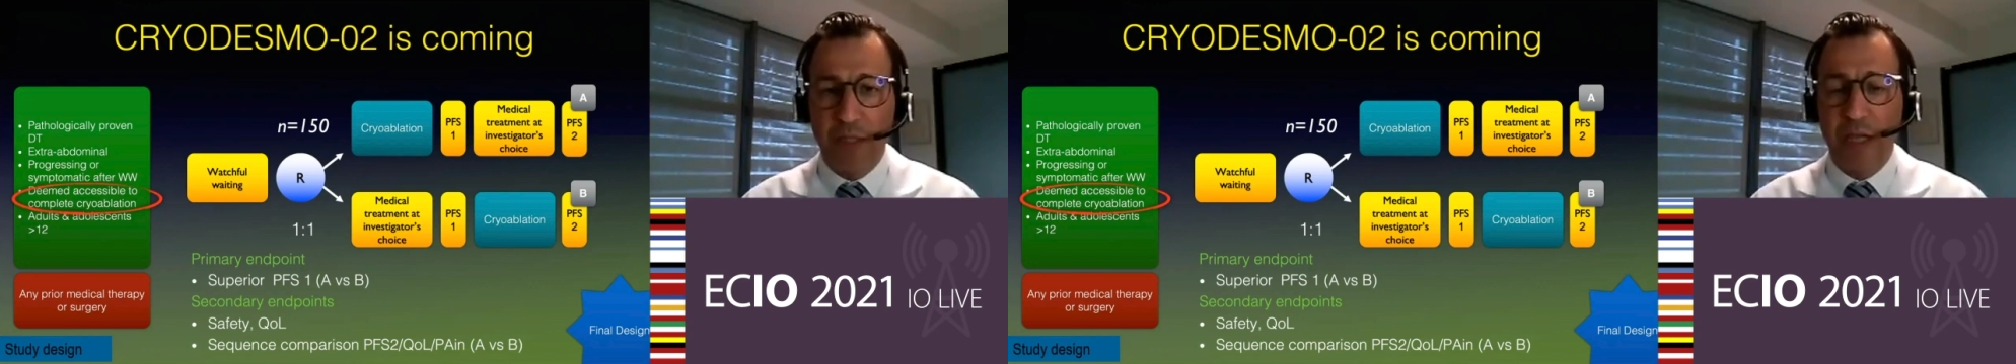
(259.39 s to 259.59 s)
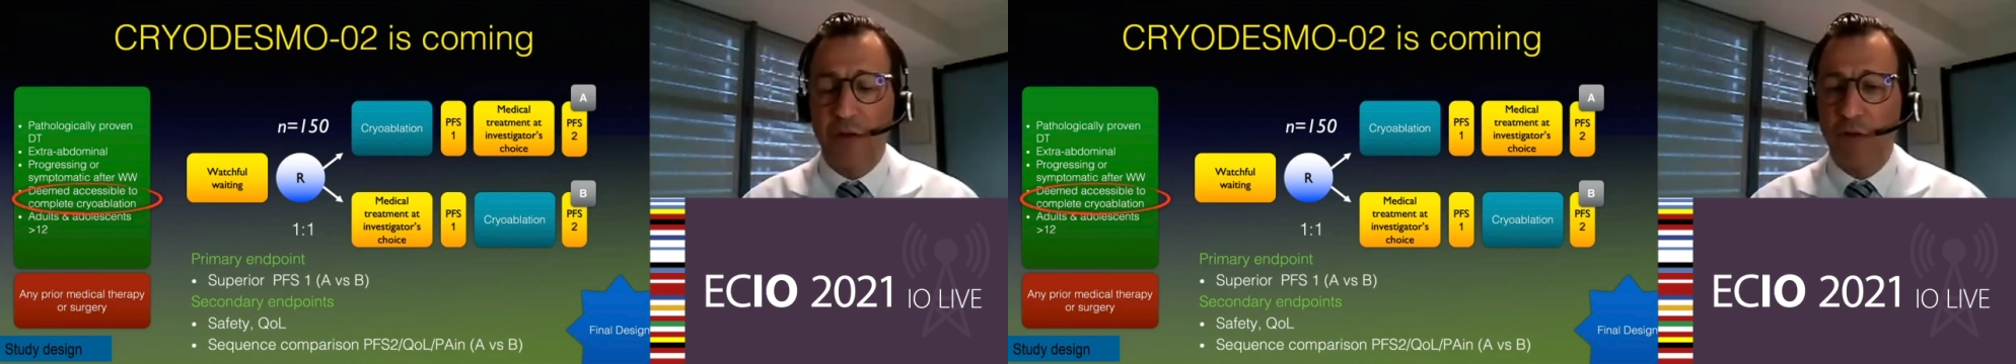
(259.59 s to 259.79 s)

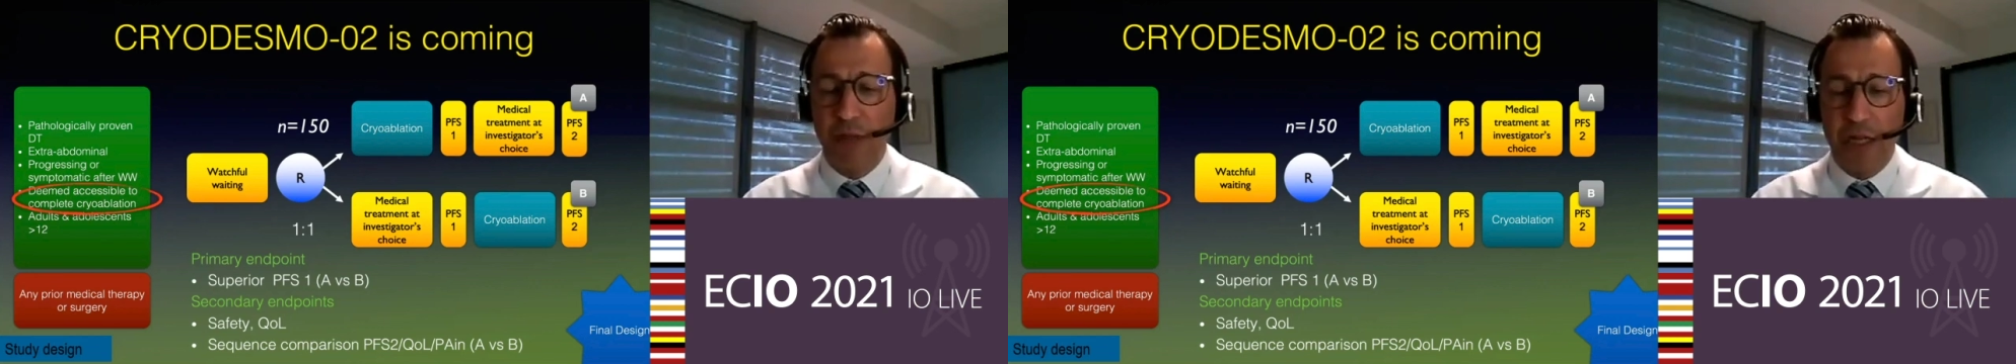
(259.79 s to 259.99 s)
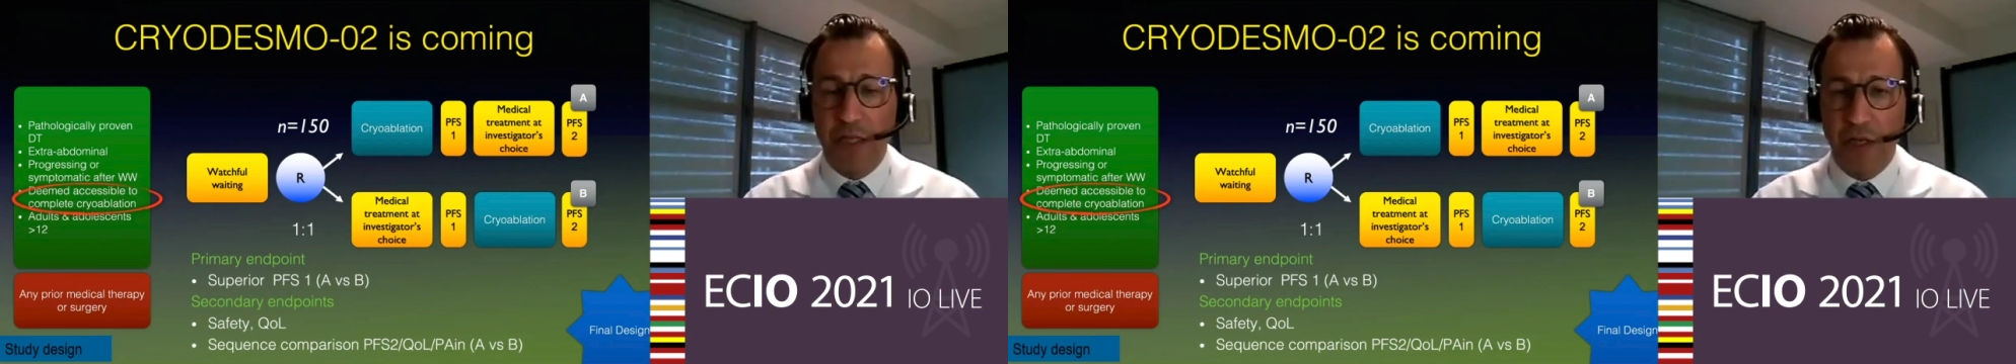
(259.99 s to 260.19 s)
That could be
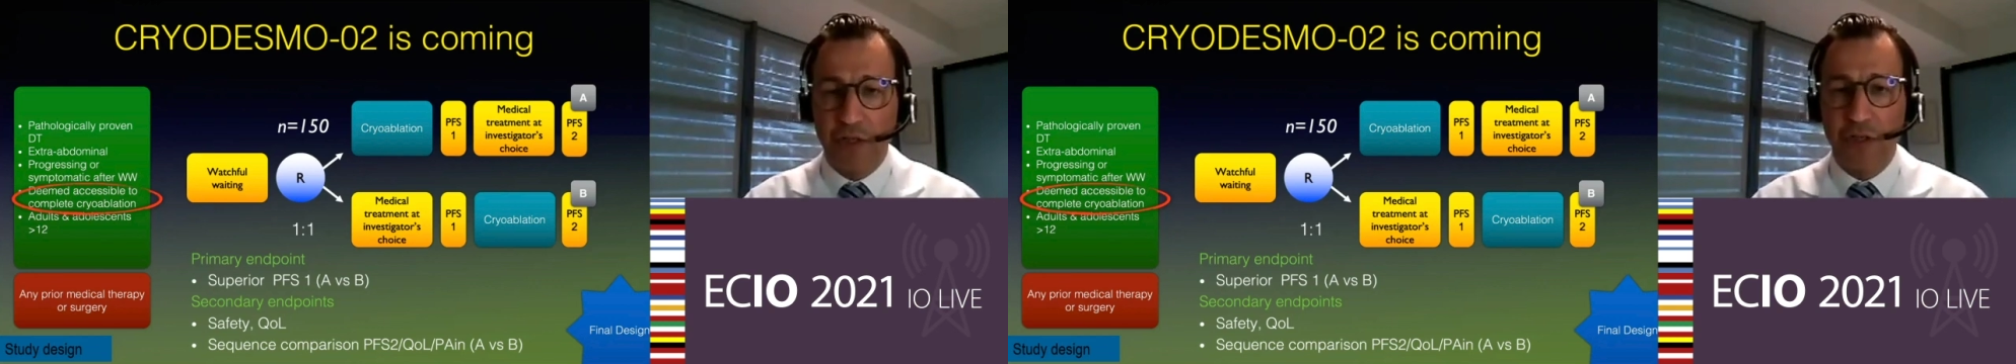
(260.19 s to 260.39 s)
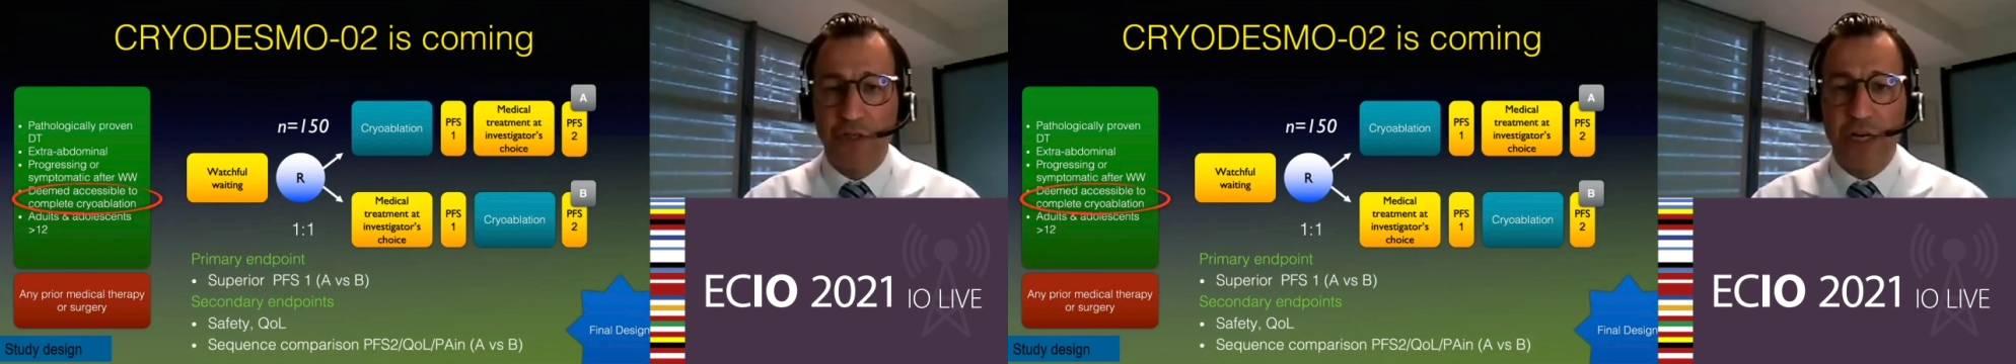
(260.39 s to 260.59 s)

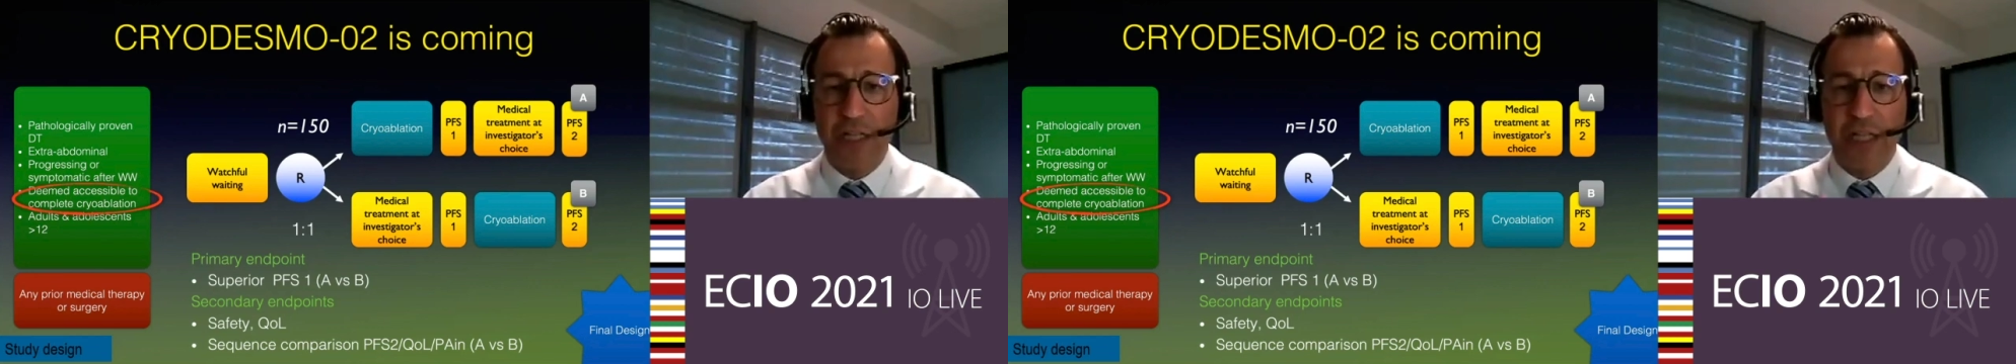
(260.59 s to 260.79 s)
anti-angiogenic,